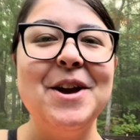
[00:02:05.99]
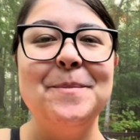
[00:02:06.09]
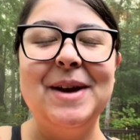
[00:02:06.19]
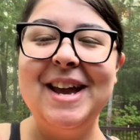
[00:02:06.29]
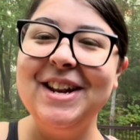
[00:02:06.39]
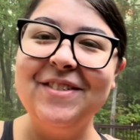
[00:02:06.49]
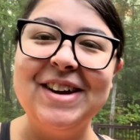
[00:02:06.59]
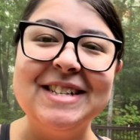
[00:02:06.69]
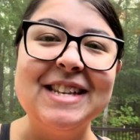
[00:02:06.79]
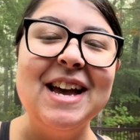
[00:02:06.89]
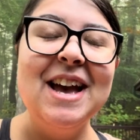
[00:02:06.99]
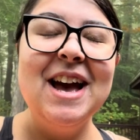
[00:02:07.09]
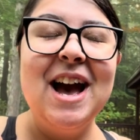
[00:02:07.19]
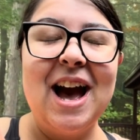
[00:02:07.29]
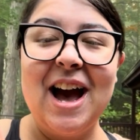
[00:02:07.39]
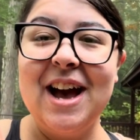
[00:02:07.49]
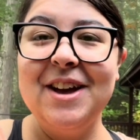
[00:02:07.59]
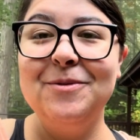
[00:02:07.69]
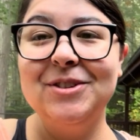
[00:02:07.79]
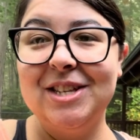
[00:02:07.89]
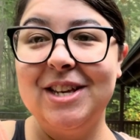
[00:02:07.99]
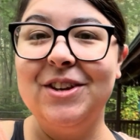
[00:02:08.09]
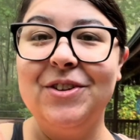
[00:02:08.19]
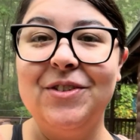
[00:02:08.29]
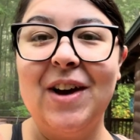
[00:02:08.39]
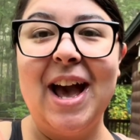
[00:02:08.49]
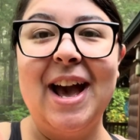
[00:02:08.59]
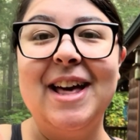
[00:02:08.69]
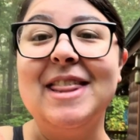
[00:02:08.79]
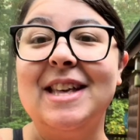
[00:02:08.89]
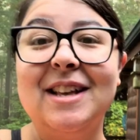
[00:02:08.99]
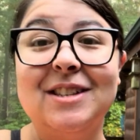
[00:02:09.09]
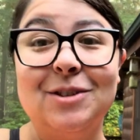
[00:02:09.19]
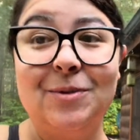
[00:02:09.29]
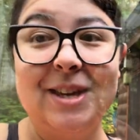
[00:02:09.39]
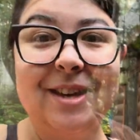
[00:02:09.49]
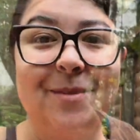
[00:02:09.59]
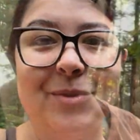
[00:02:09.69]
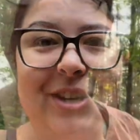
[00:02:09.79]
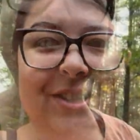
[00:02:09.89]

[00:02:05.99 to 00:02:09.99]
But anyways, I will see you at the swinging bridge.